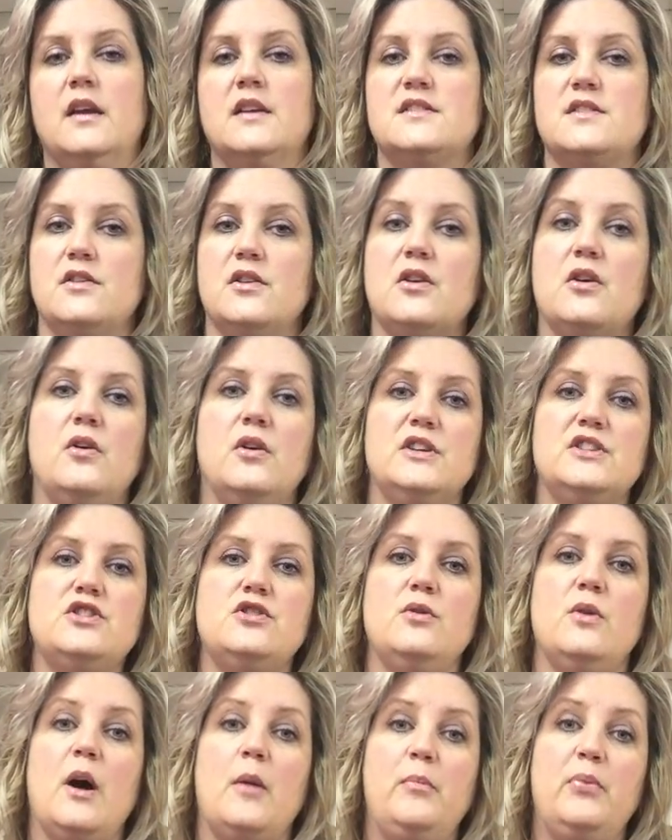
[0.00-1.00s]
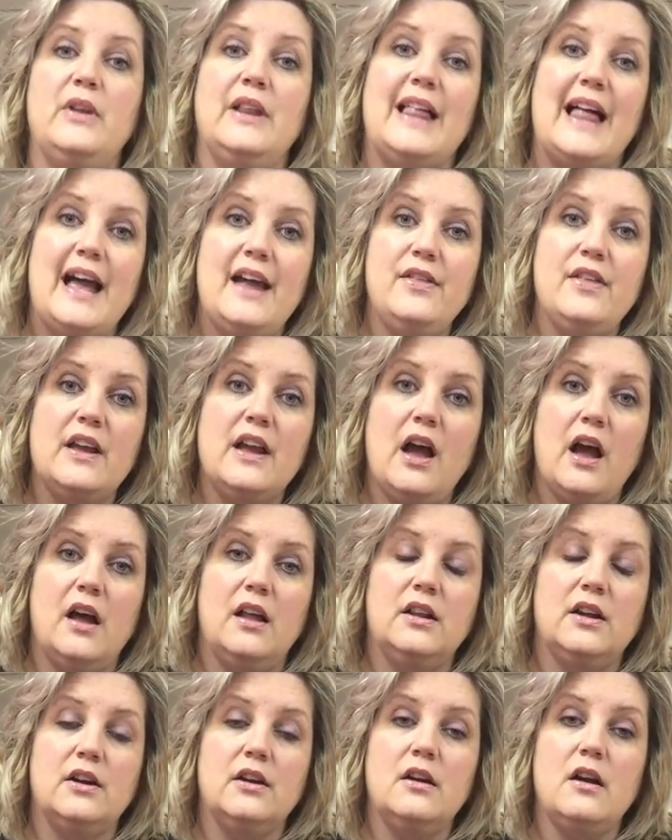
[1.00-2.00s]
So you're going to apply the
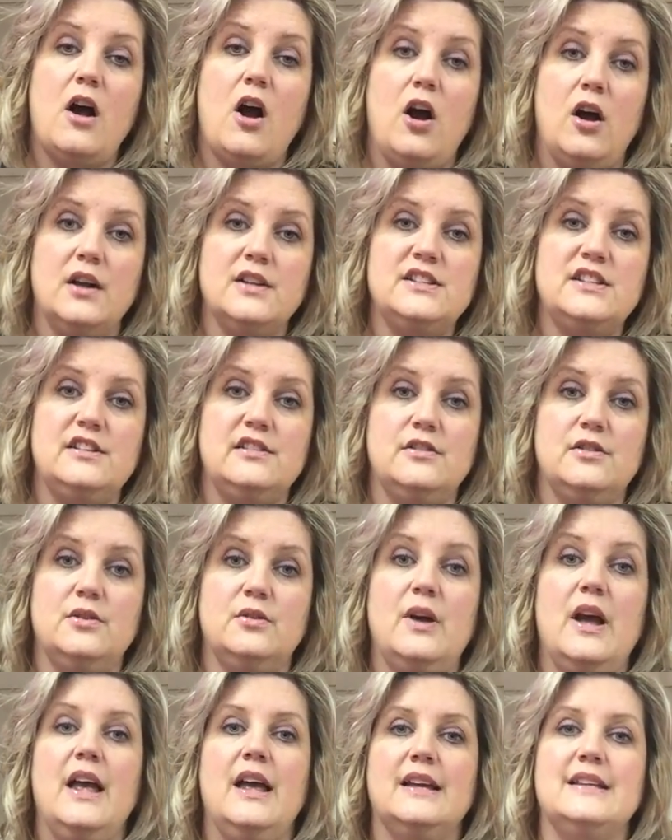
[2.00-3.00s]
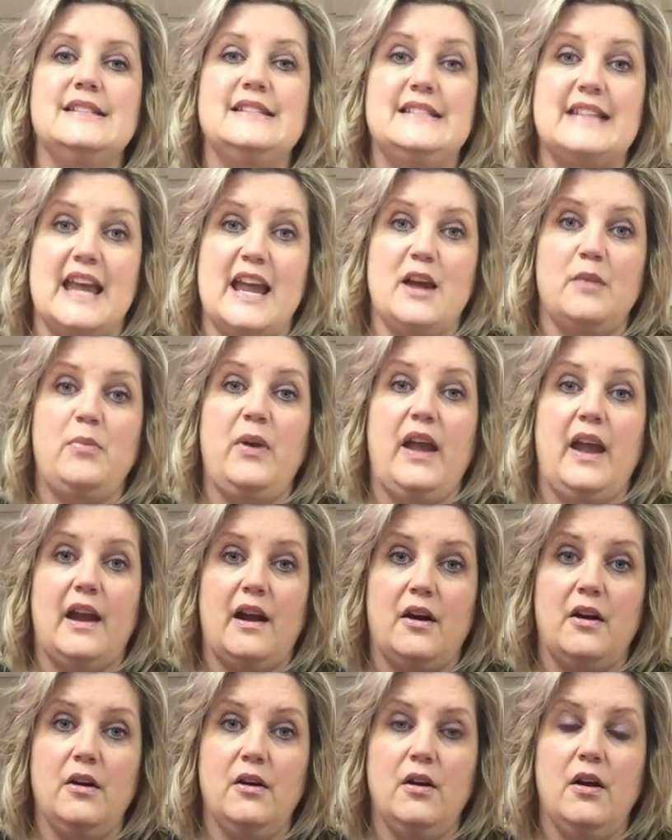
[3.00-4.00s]
color onto damp
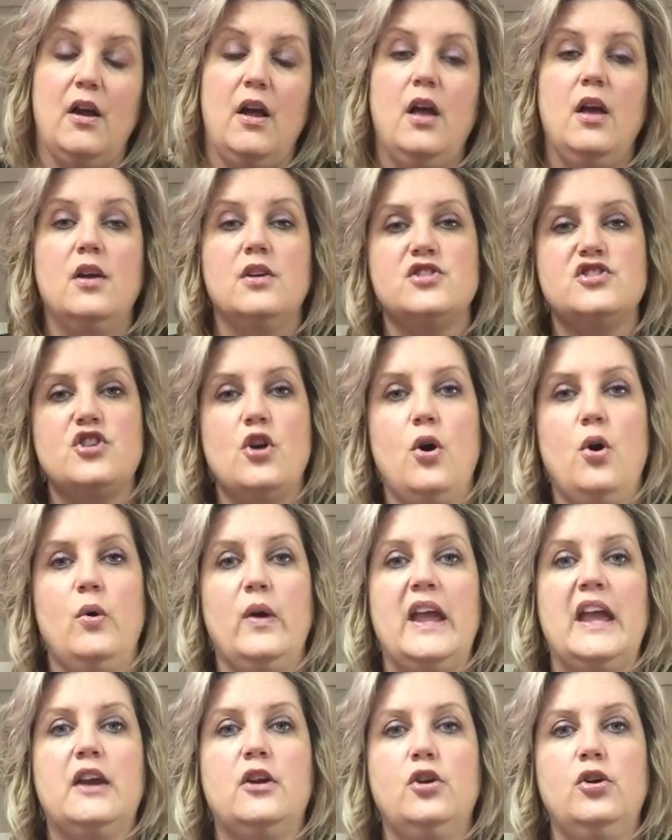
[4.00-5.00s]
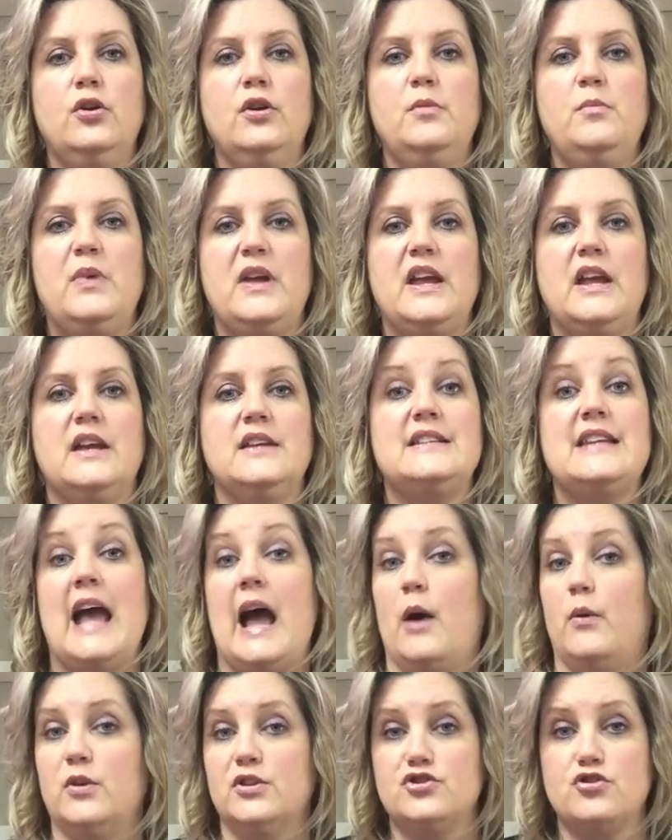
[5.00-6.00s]
hair. So it could be
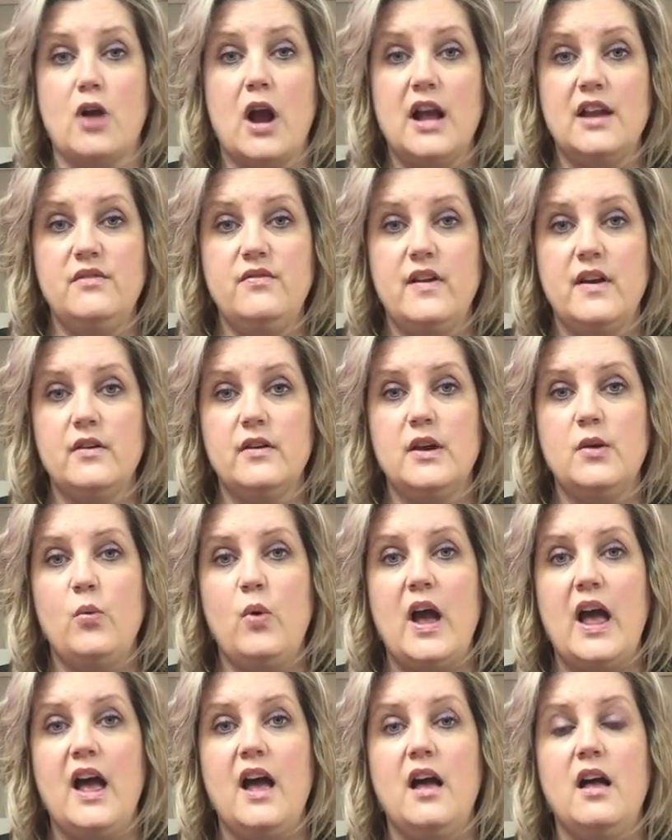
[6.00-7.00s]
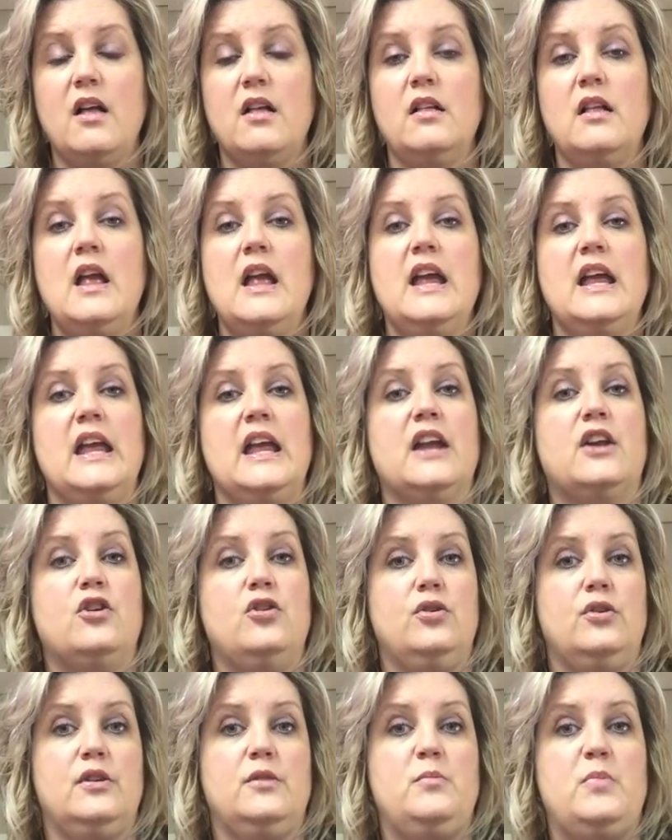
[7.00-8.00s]
towel dried very well. It
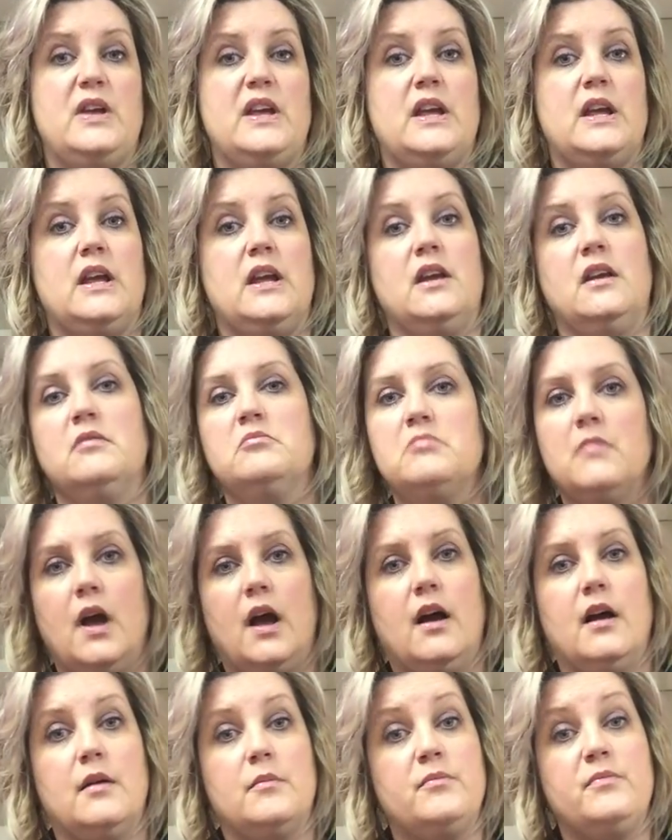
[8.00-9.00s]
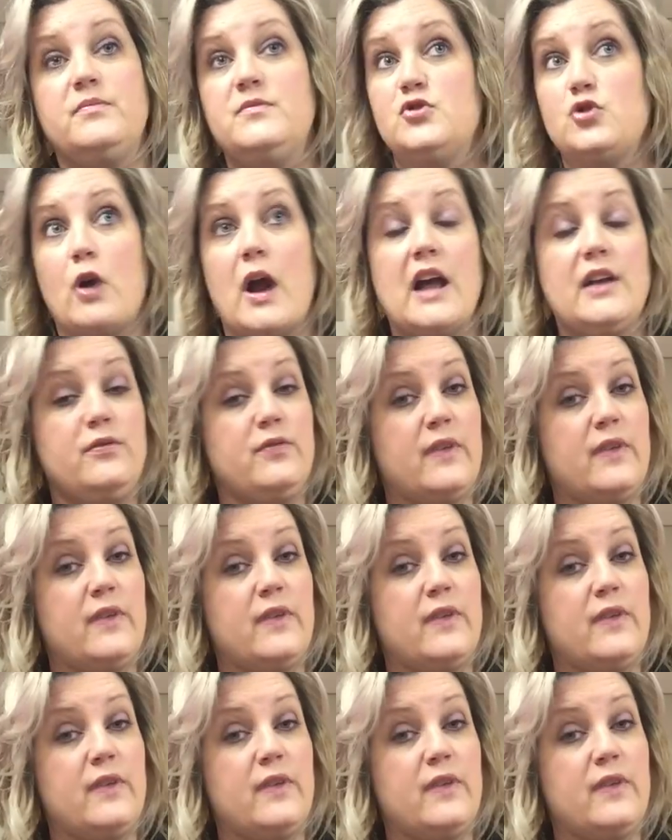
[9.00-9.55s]
could be dried